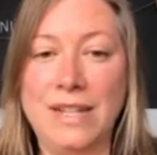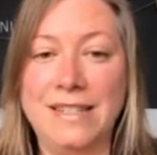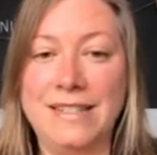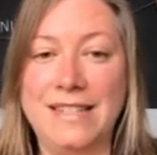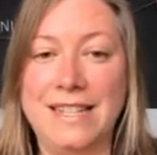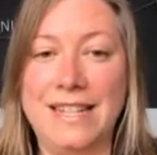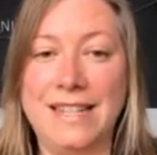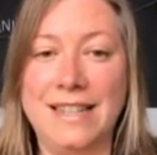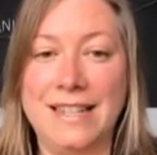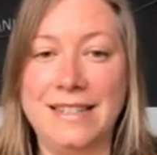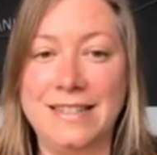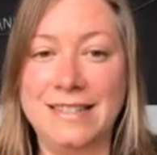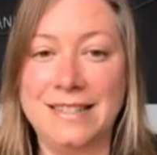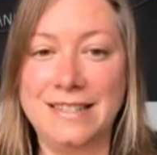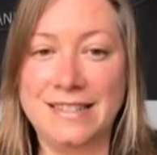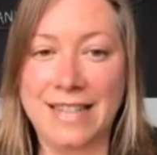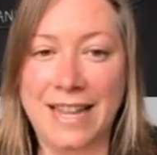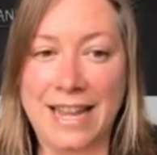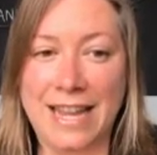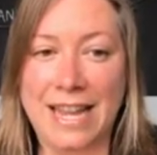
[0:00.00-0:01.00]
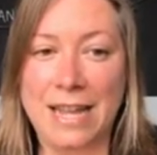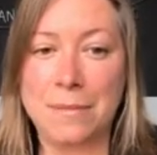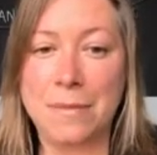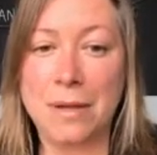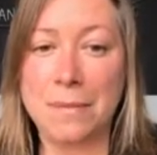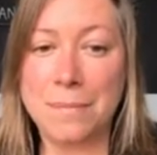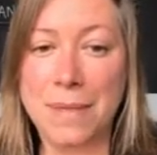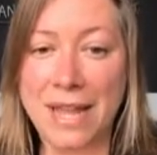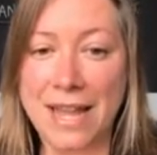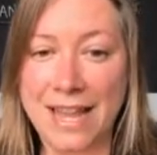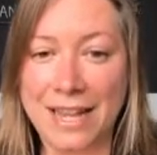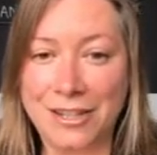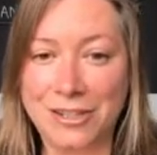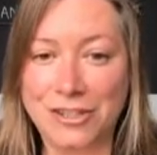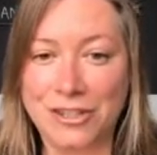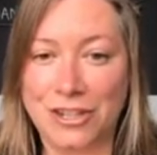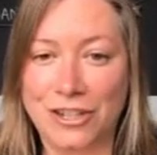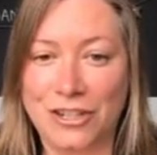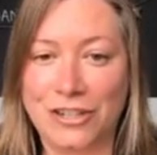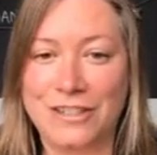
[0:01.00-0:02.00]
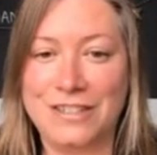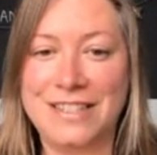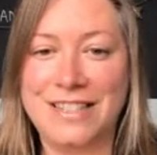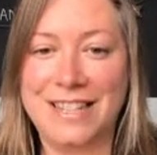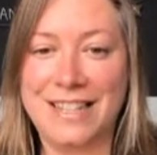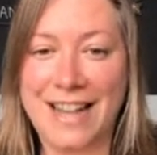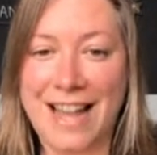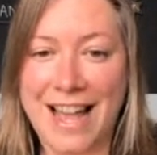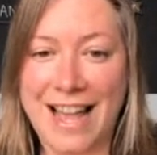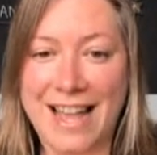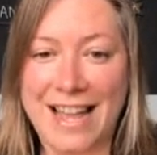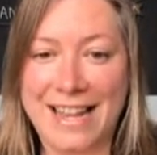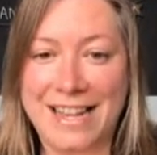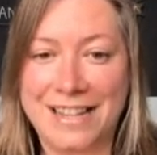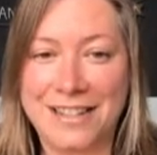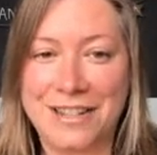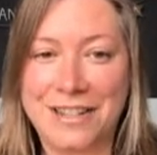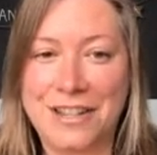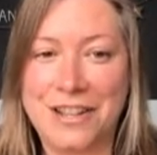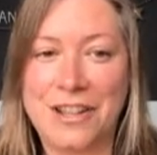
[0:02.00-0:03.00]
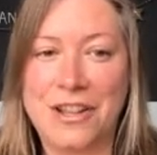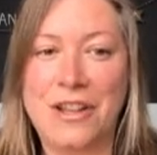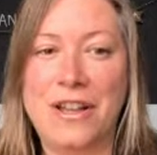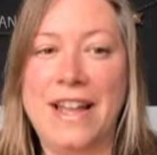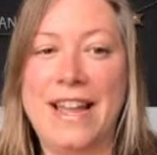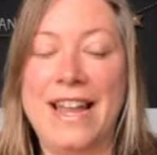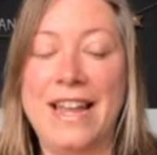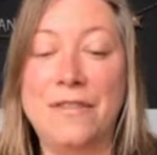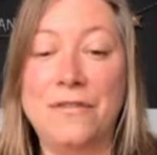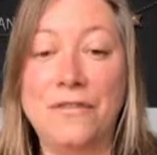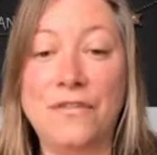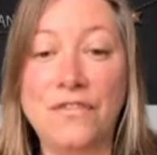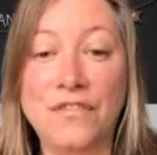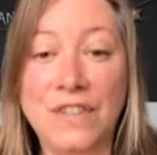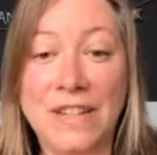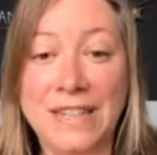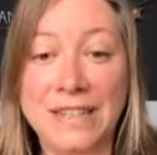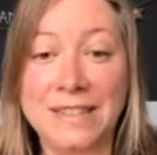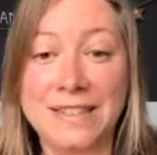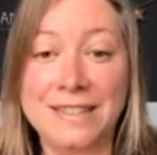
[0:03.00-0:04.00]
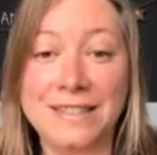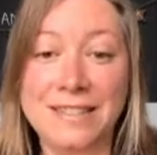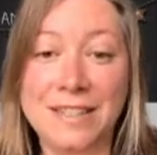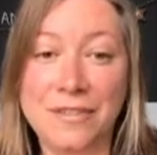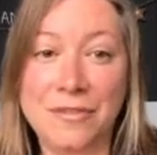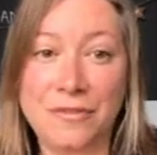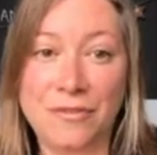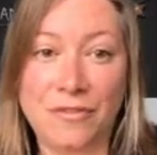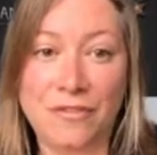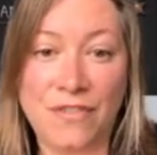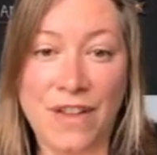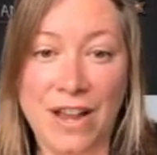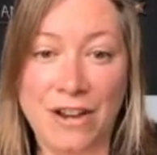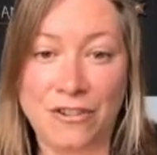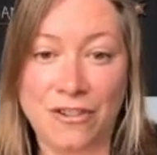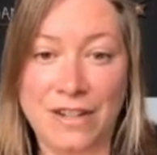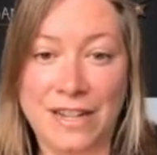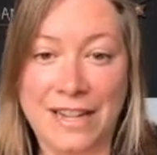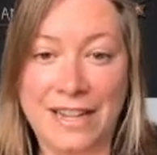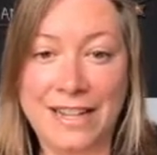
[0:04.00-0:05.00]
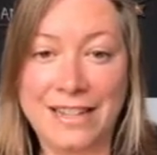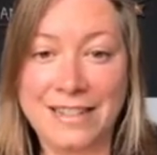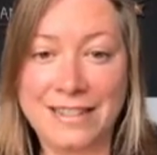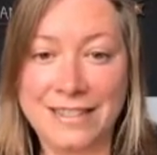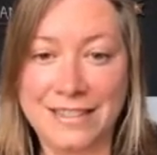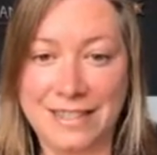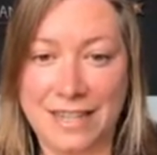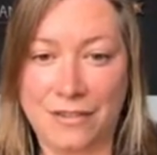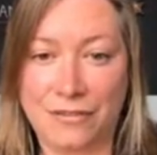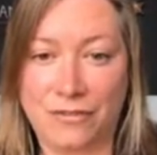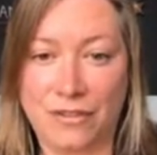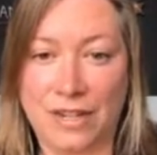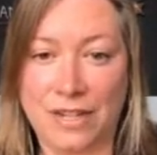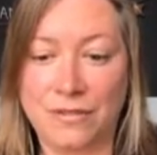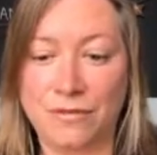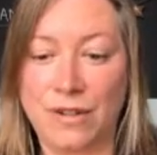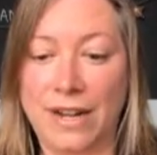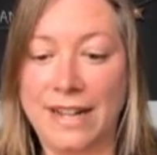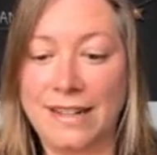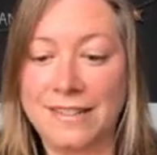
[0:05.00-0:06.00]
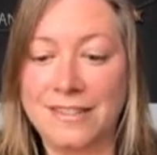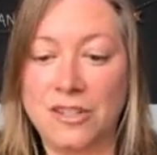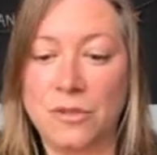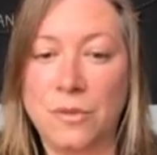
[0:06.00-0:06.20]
we see this same picture today, it feels very different, right?